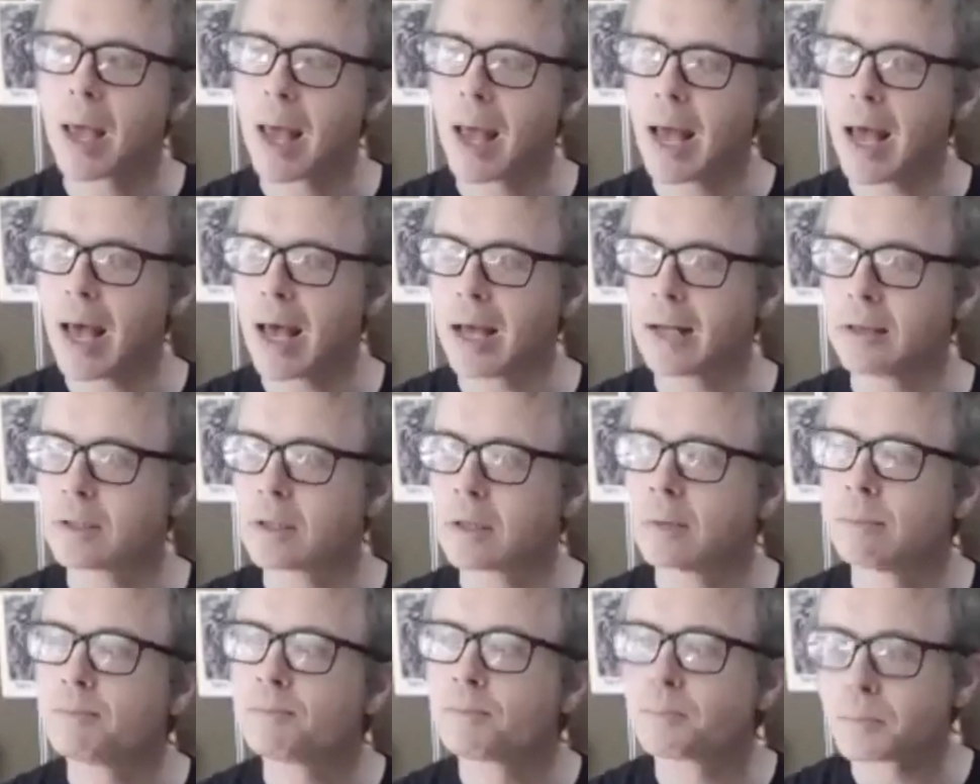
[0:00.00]

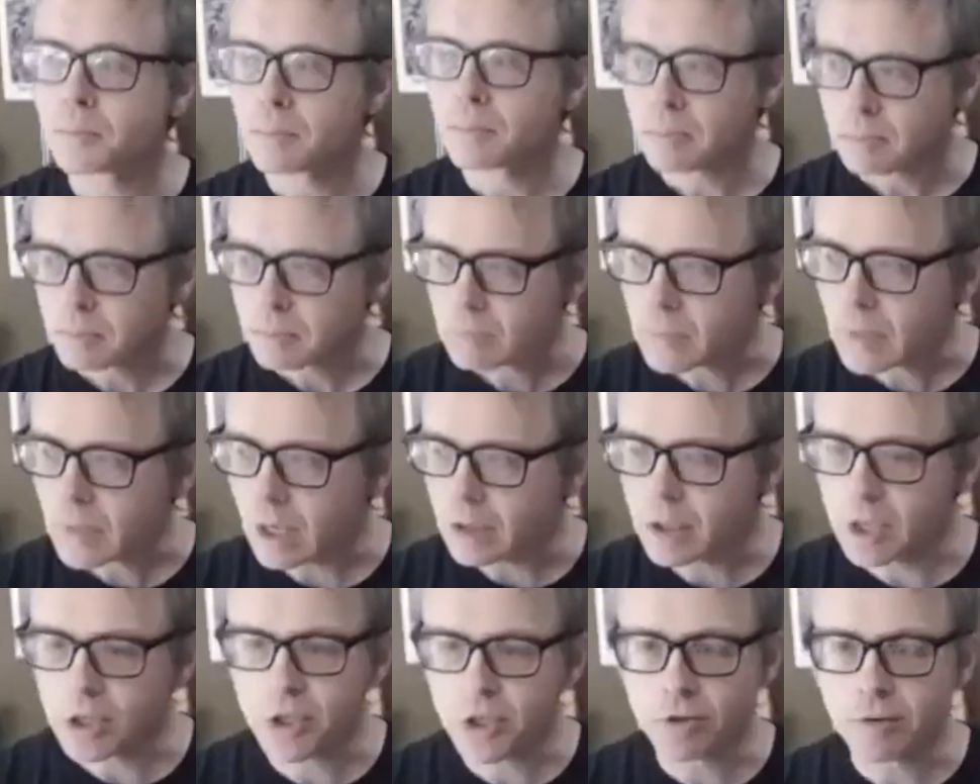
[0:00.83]
And
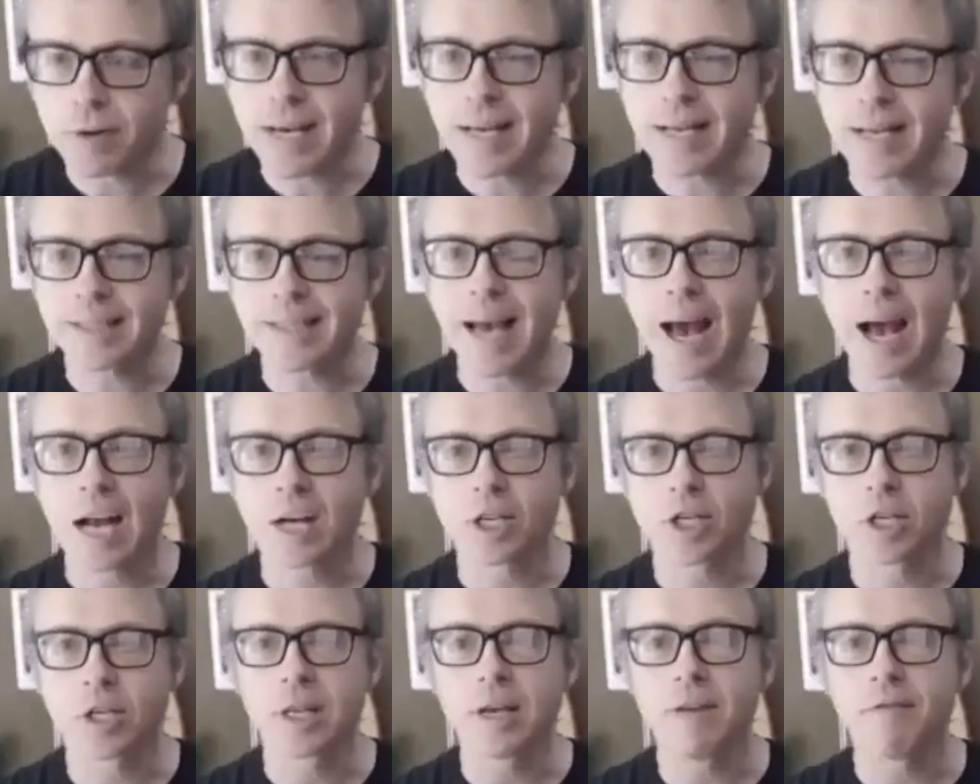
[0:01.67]
the string is
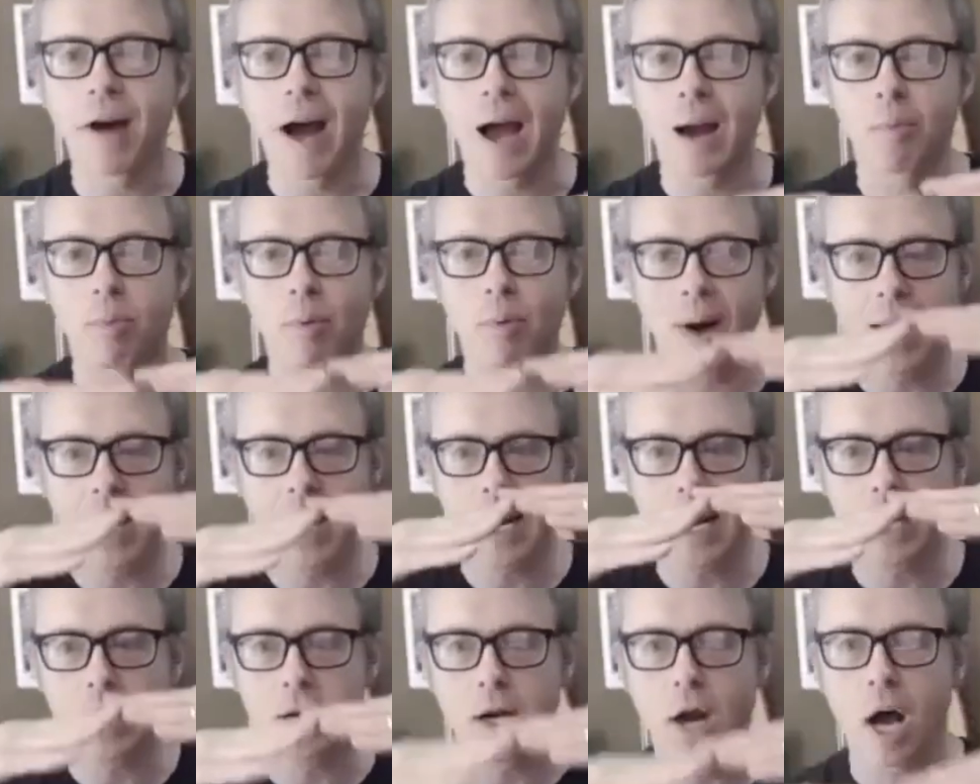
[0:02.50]
actually
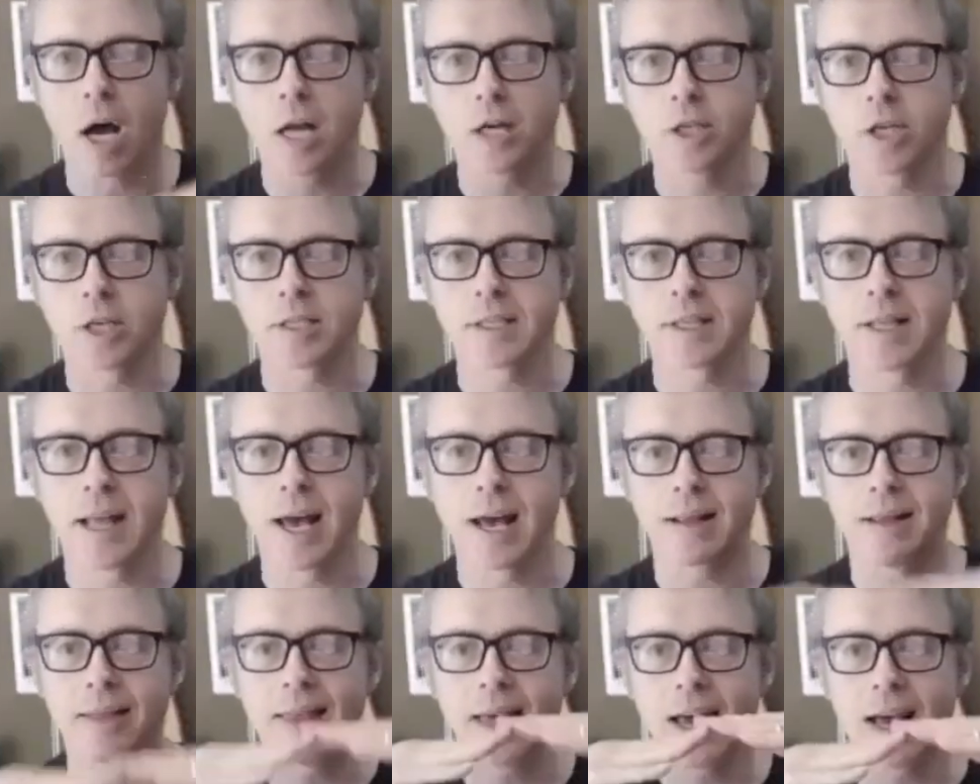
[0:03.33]
vibrating not just
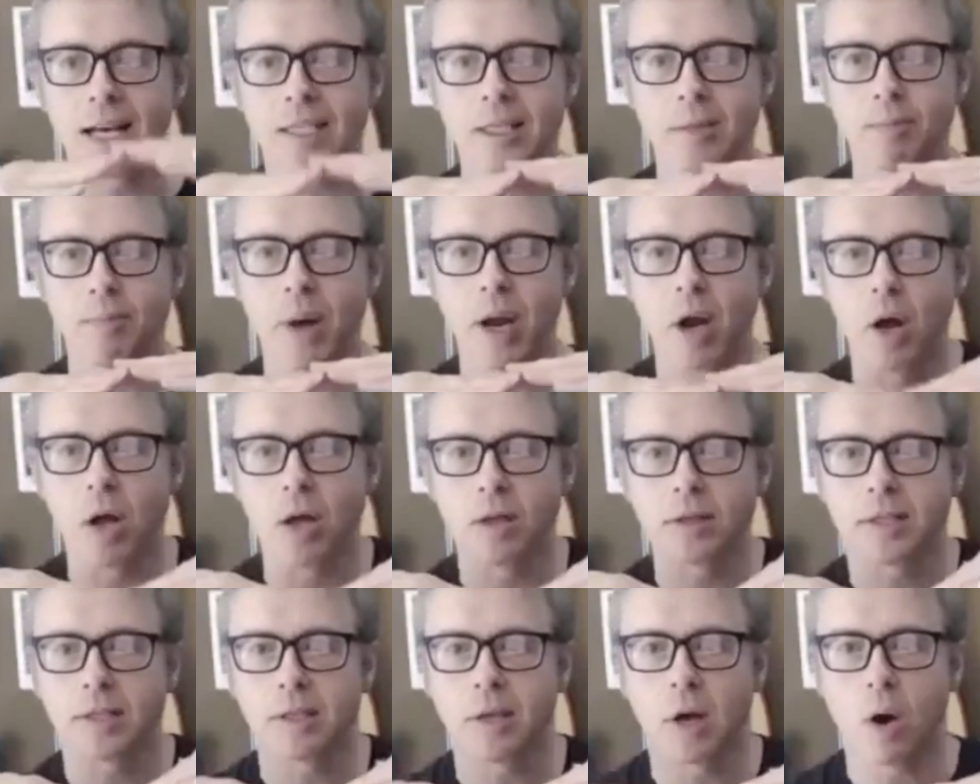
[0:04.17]
like this, but
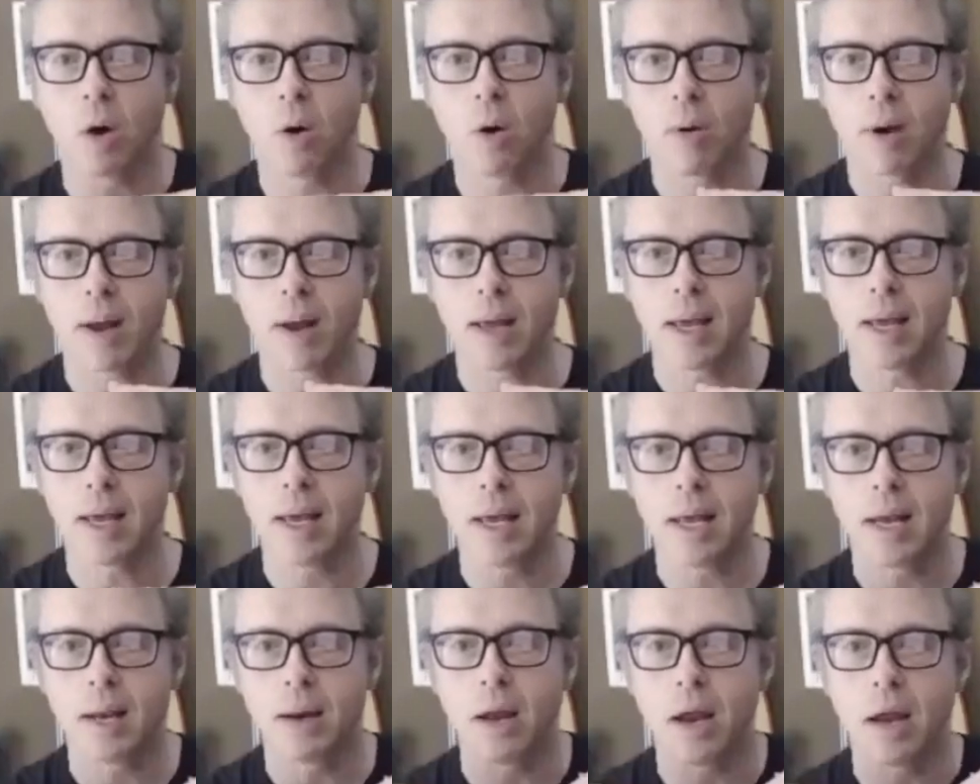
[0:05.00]
also
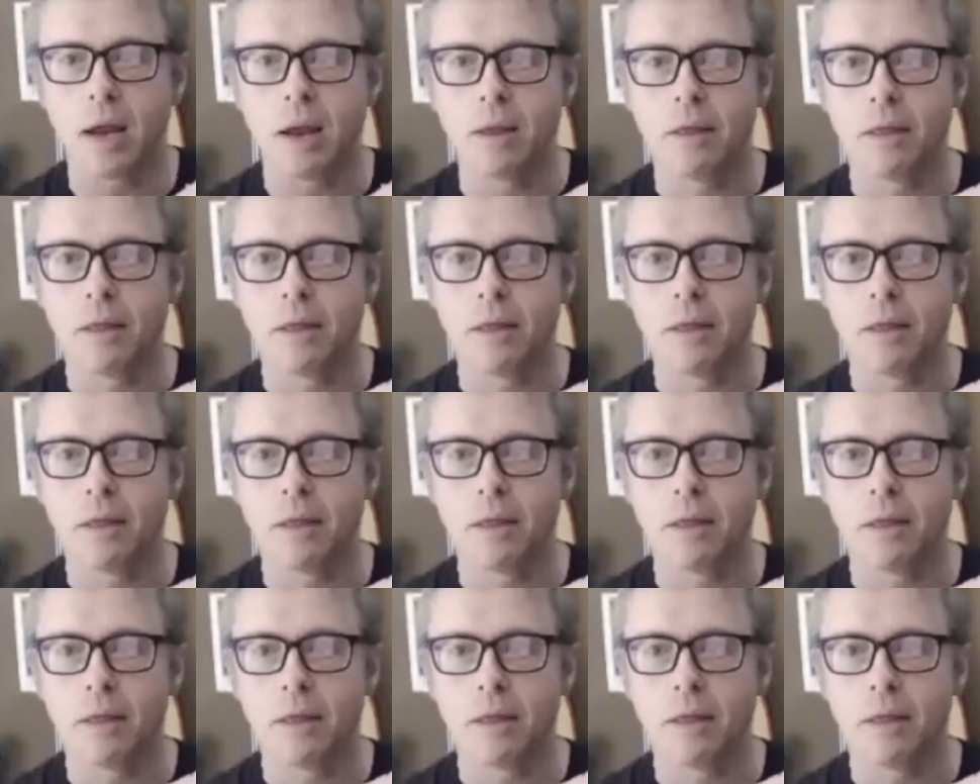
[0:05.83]
in